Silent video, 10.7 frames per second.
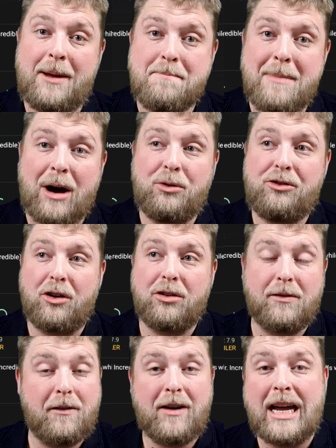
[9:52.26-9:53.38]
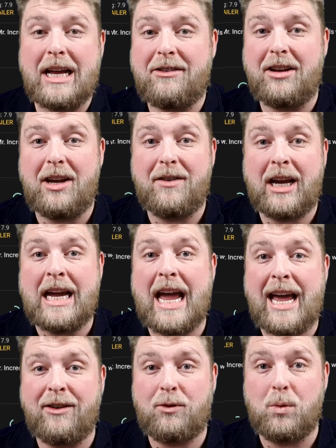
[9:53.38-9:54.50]
mouse toggle for Fire TV
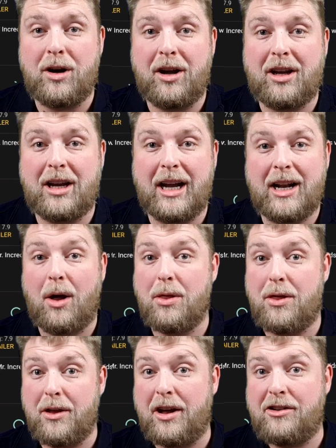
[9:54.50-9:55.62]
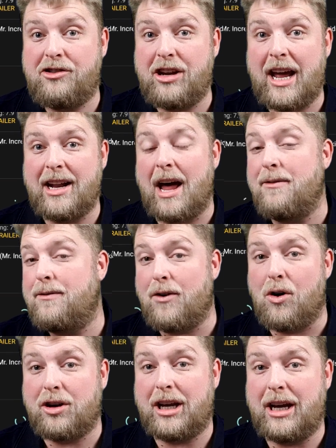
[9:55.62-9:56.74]
is working on 3rd Gen and
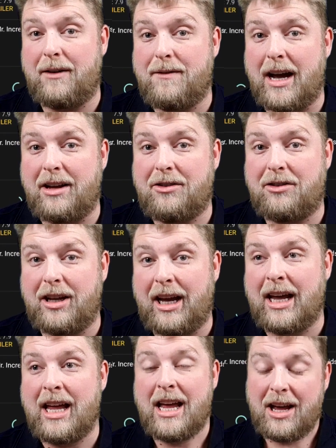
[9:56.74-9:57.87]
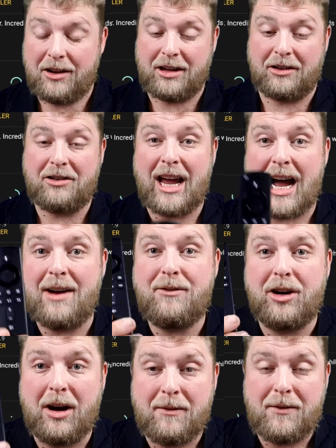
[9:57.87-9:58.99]
4K Fire Stick. As I say, I've done it
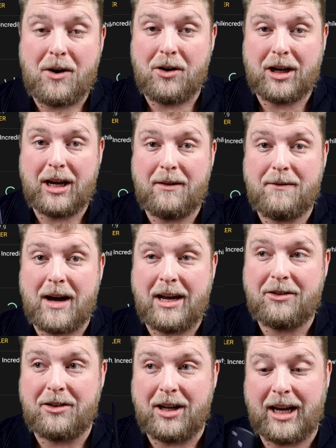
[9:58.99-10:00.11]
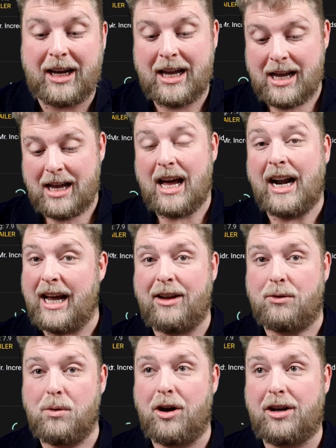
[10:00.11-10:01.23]
on 4K Fire Stick, and it is
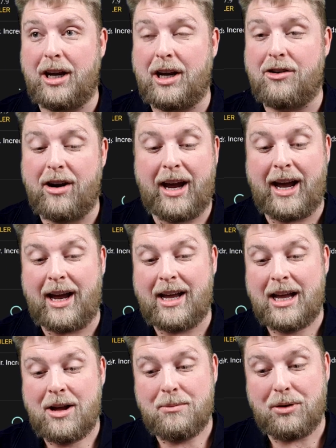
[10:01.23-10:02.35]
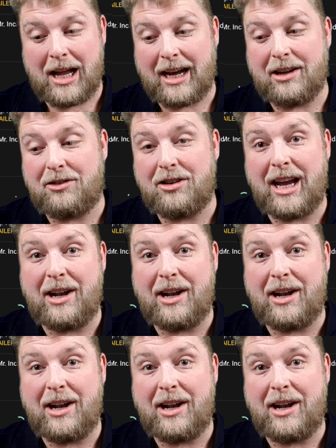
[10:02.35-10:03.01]
working great. But like I say,